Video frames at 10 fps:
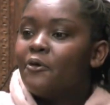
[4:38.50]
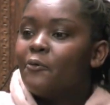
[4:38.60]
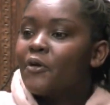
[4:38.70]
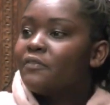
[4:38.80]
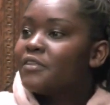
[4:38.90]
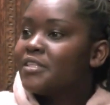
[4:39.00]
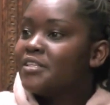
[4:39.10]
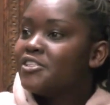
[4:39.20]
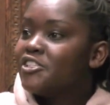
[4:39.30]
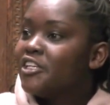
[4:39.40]
one of the
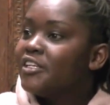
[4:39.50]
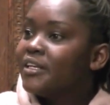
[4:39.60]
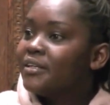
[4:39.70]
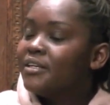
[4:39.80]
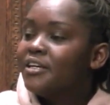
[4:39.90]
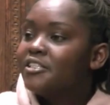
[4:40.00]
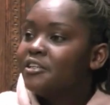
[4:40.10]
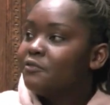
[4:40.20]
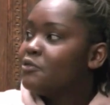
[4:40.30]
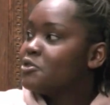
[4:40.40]
things she did, she
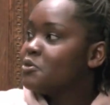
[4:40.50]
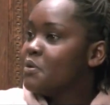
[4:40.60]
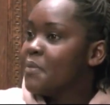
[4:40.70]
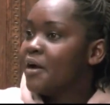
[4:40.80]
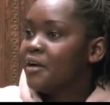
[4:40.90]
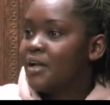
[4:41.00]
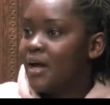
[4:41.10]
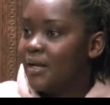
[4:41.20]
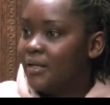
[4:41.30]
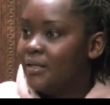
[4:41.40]
refused to be married
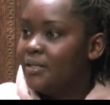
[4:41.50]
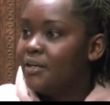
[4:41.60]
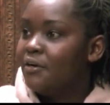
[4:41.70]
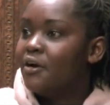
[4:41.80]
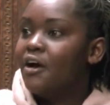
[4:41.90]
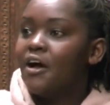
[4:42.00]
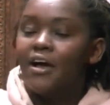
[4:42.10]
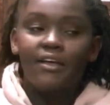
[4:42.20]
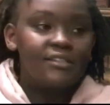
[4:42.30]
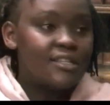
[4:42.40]
early
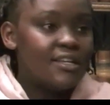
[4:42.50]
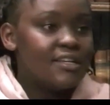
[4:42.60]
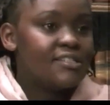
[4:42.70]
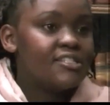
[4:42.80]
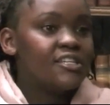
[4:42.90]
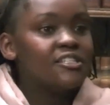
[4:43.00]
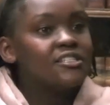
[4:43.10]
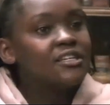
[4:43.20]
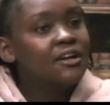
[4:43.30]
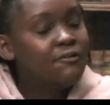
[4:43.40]
in
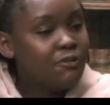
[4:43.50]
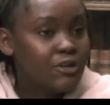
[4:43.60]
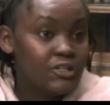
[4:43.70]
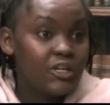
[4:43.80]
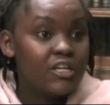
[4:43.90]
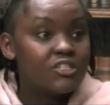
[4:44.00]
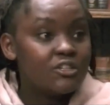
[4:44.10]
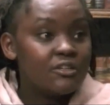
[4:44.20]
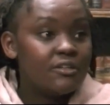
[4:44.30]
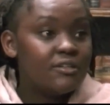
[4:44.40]
exchange for
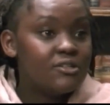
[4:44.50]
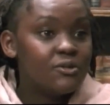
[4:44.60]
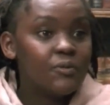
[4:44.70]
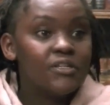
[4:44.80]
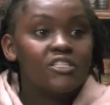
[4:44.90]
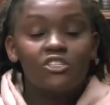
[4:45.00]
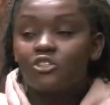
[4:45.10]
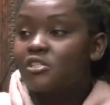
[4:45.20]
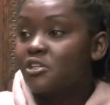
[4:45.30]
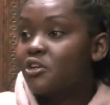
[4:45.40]
education. So when she
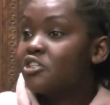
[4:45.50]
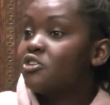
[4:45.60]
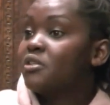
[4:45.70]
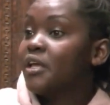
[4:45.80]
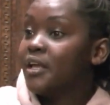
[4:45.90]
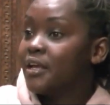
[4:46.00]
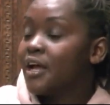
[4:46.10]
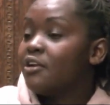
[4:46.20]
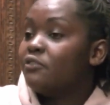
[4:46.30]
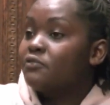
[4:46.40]
chose education, they
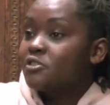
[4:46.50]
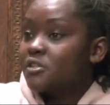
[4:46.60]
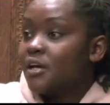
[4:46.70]
kind of